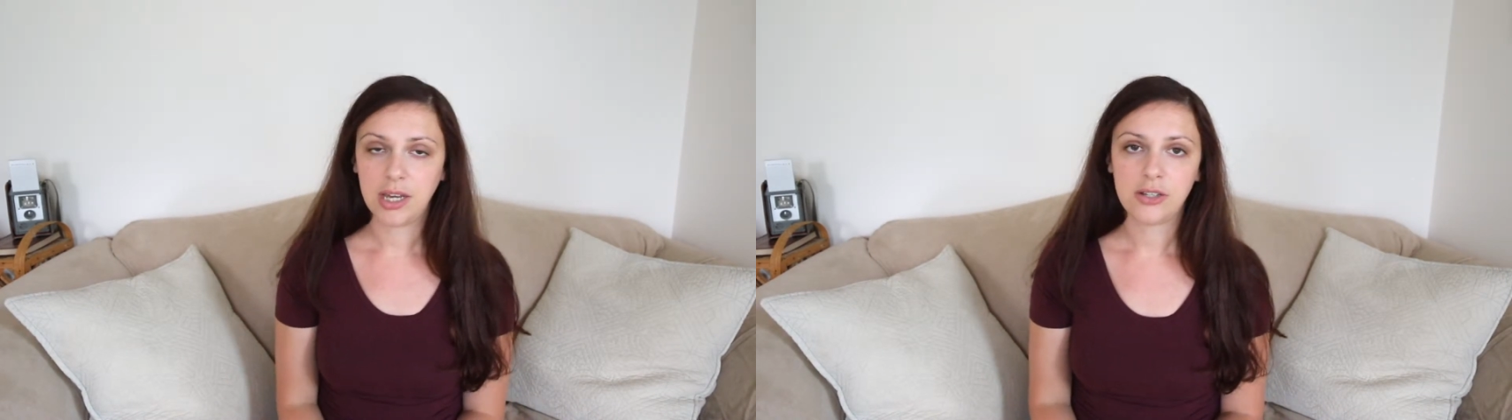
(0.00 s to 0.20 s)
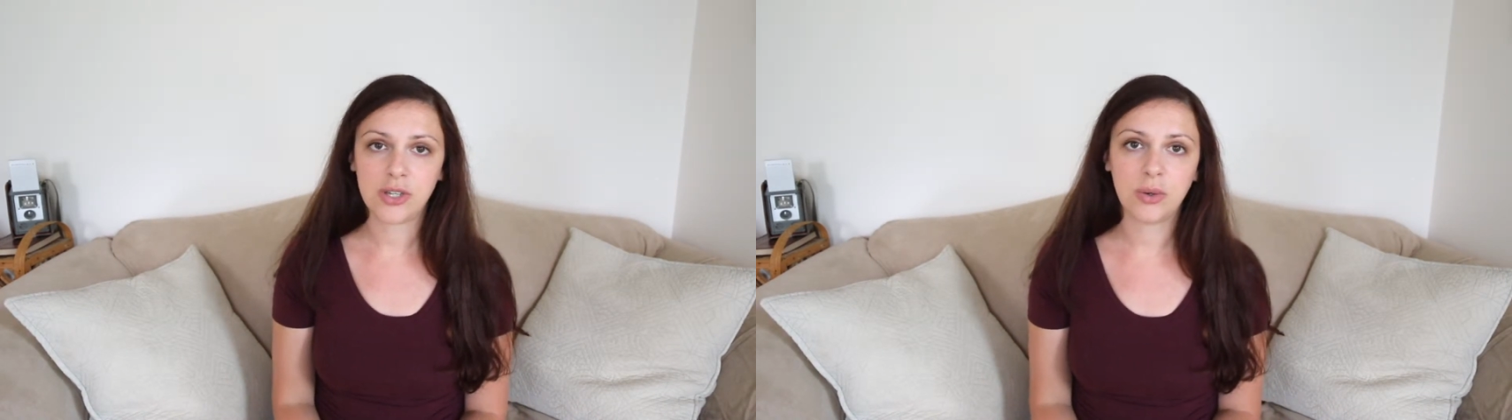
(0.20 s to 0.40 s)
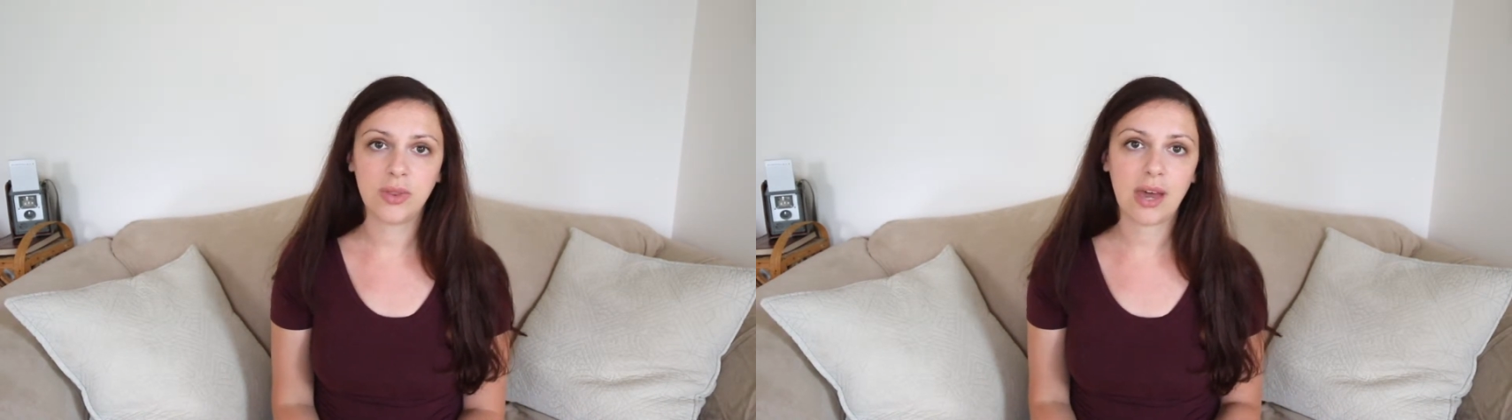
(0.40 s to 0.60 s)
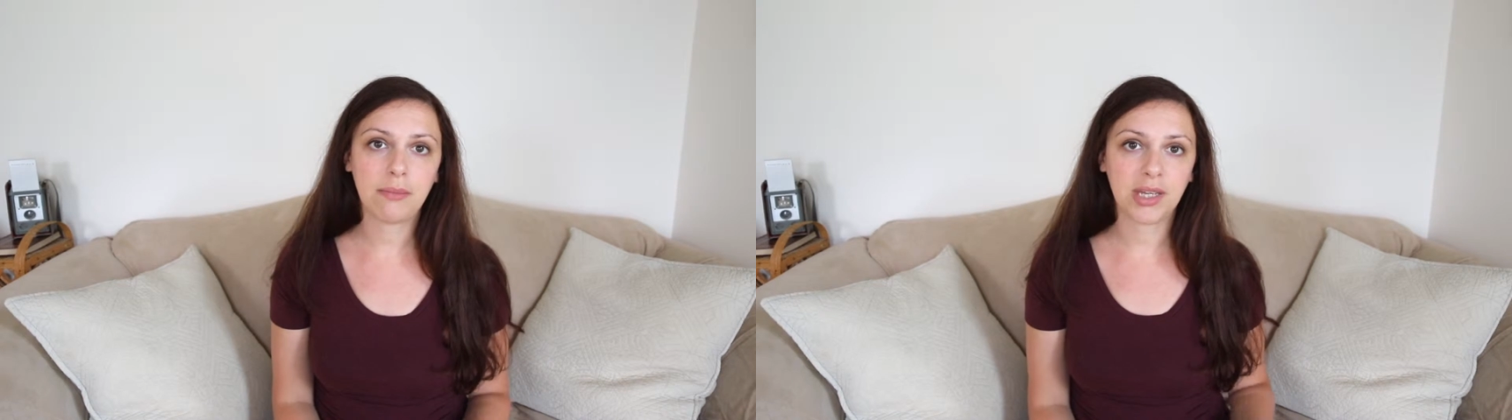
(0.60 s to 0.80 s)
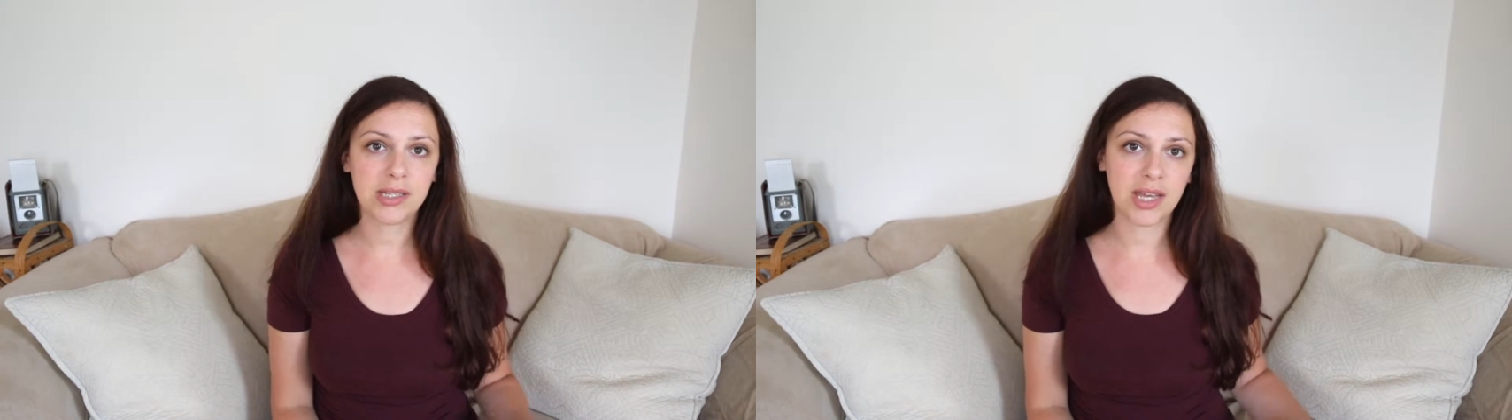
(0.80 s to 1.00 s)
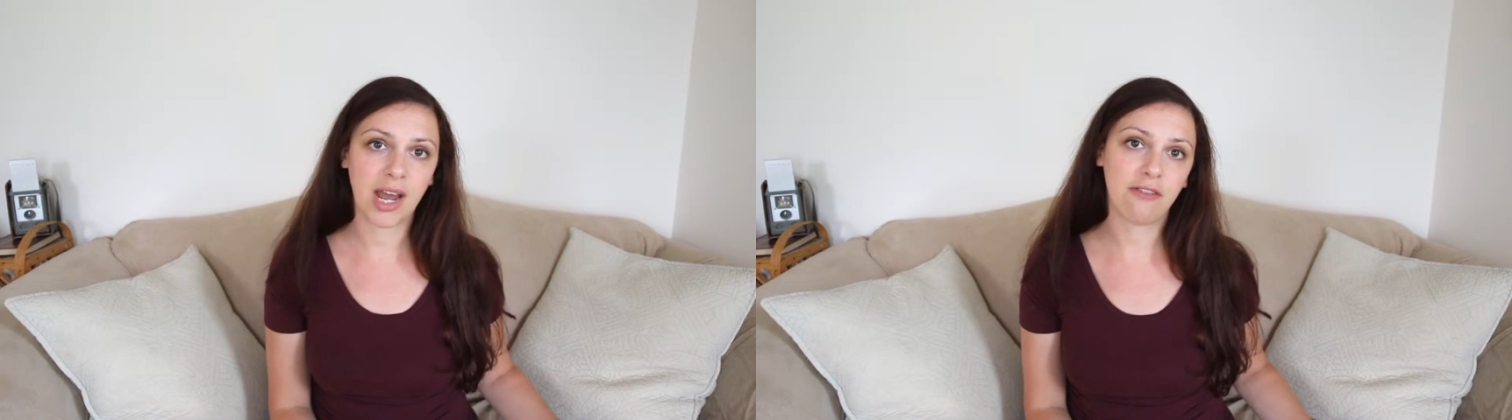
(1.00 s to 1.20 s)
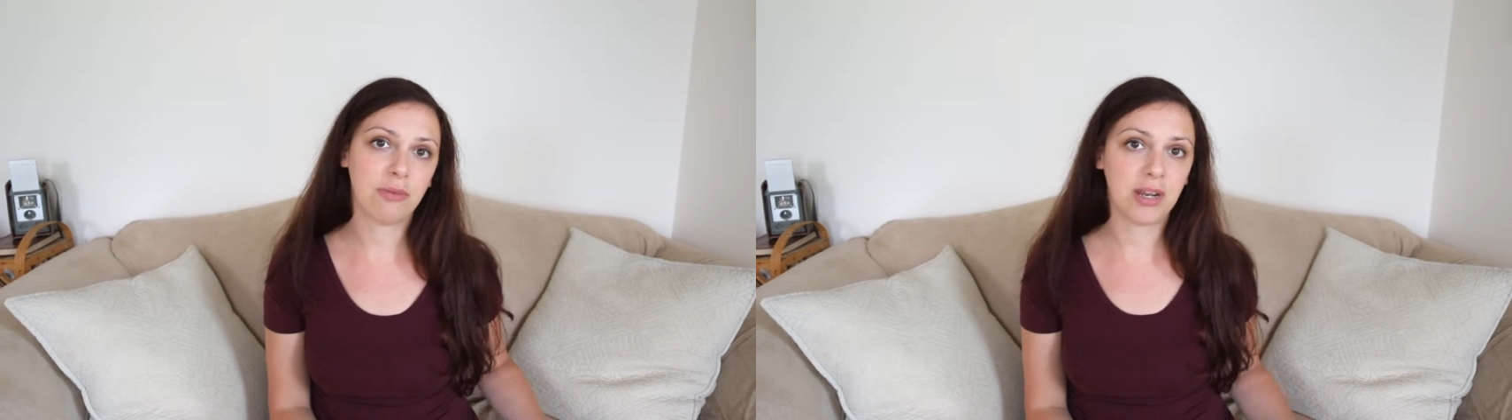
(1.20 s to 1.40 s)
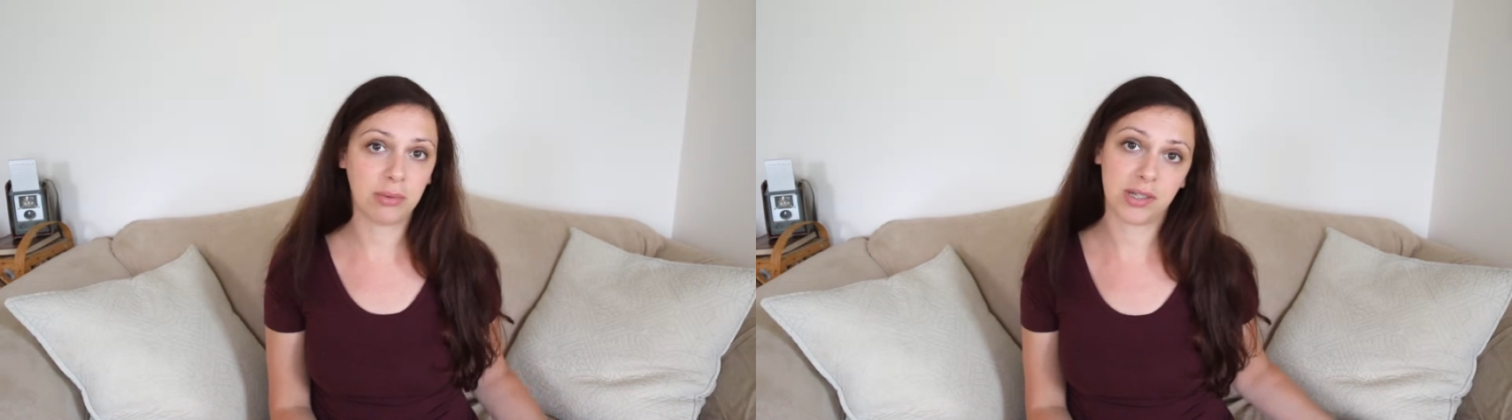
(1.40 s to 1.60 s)
So that means that I've
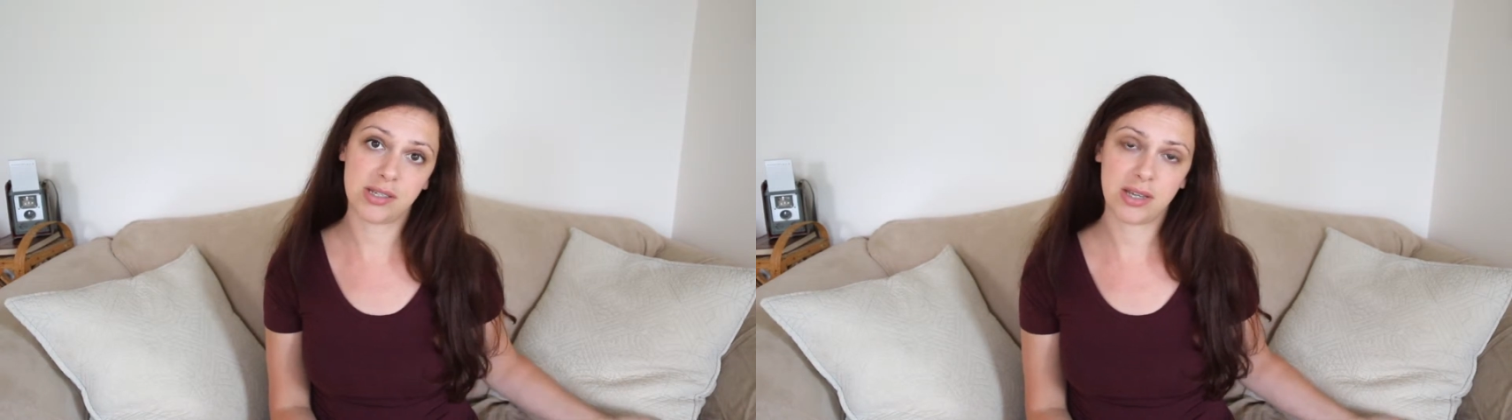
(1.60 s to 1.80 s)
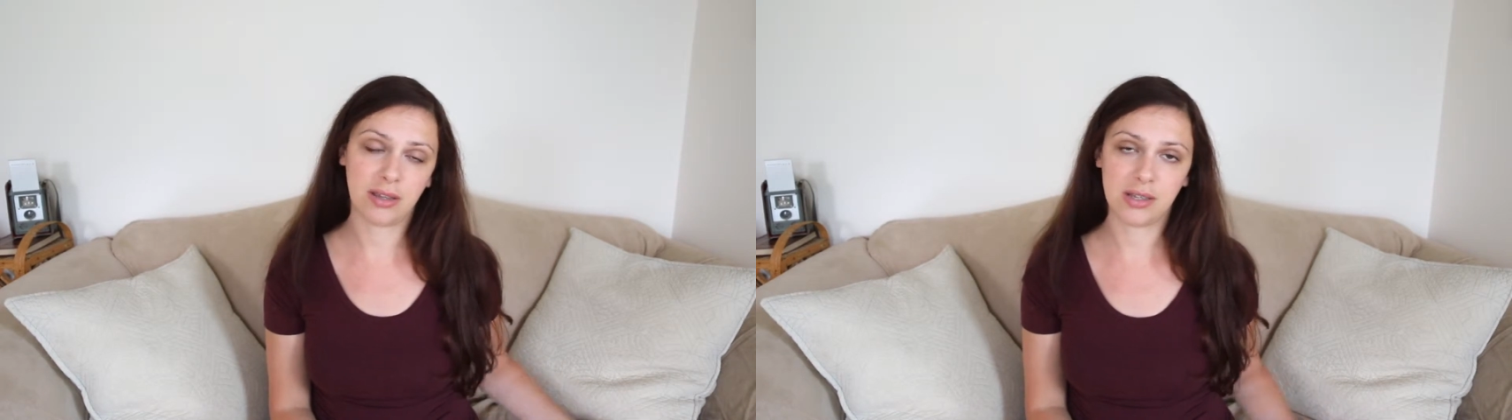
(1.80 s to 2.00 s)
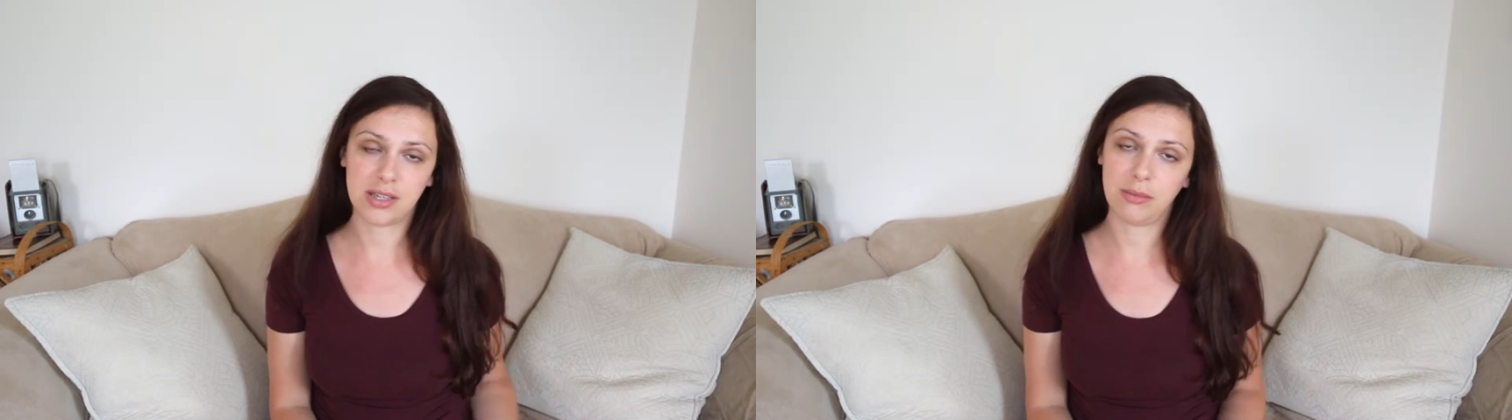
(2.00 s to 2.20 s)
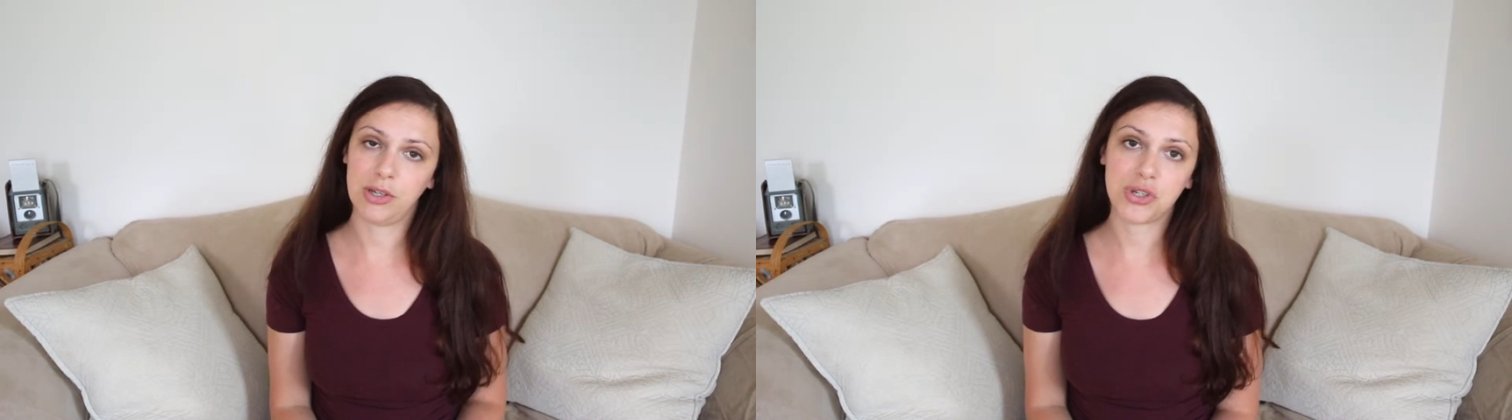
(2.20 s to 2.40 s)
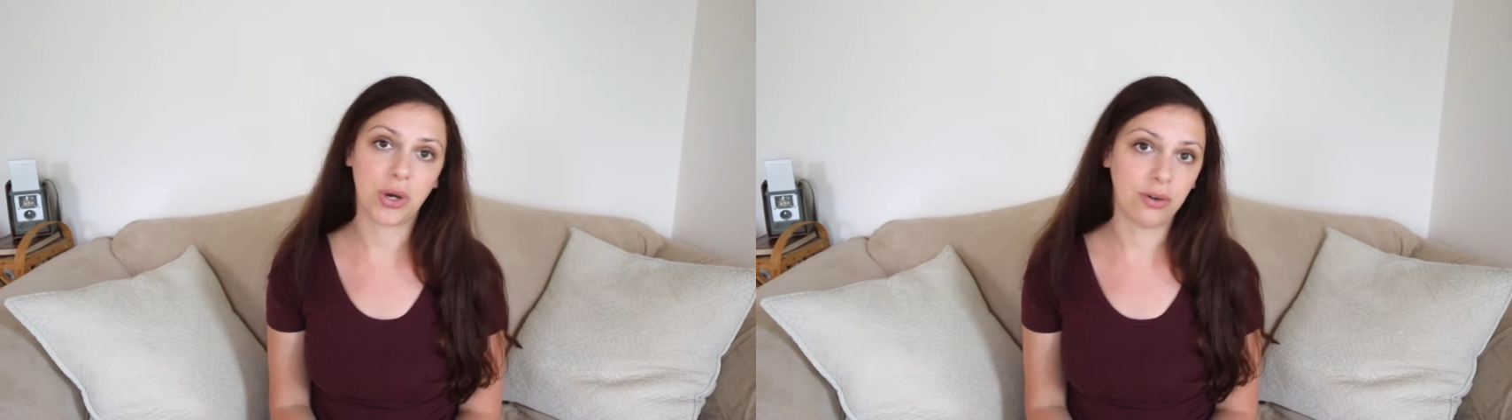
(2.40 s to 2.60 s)
been able to sell this image